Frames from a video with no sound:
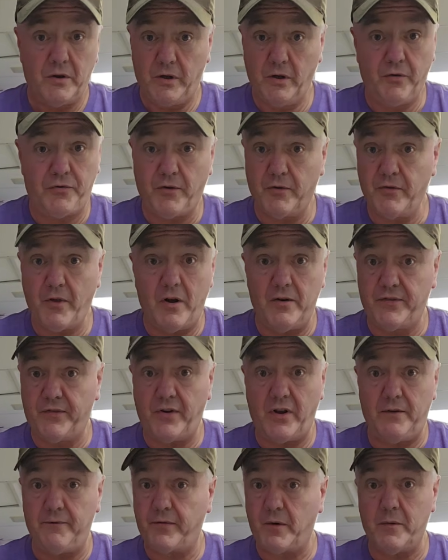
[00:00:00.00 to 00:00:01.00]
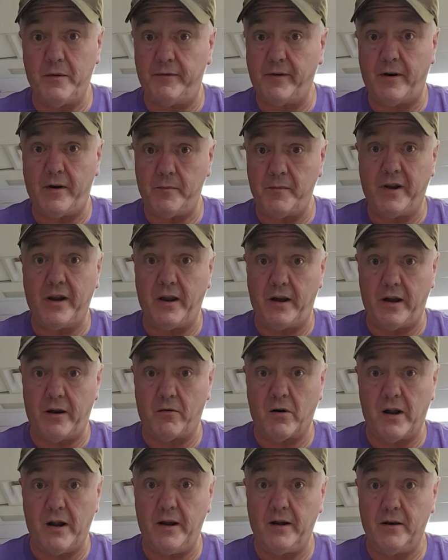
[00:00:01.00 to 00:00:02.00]
you threw those in from the very
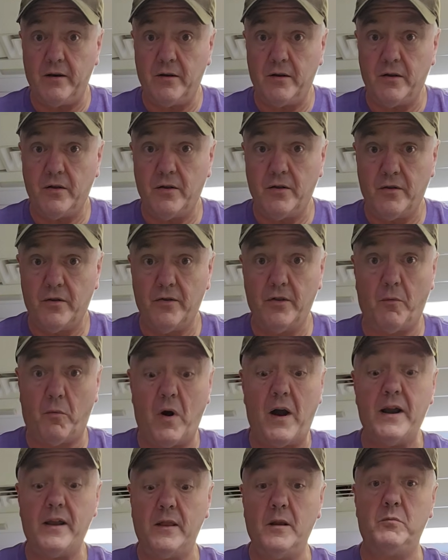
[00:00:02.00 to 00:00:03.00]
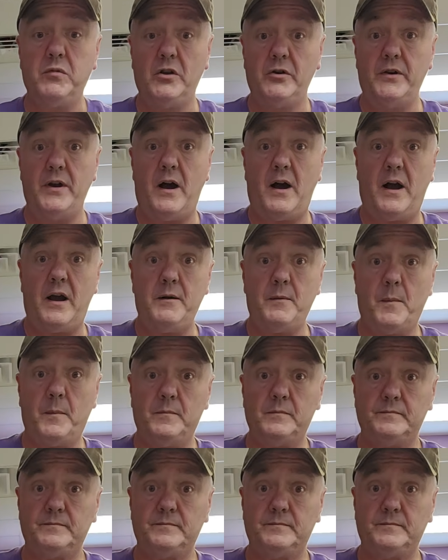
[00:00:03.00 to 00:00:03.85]
beginning, right? The white and the blue dye.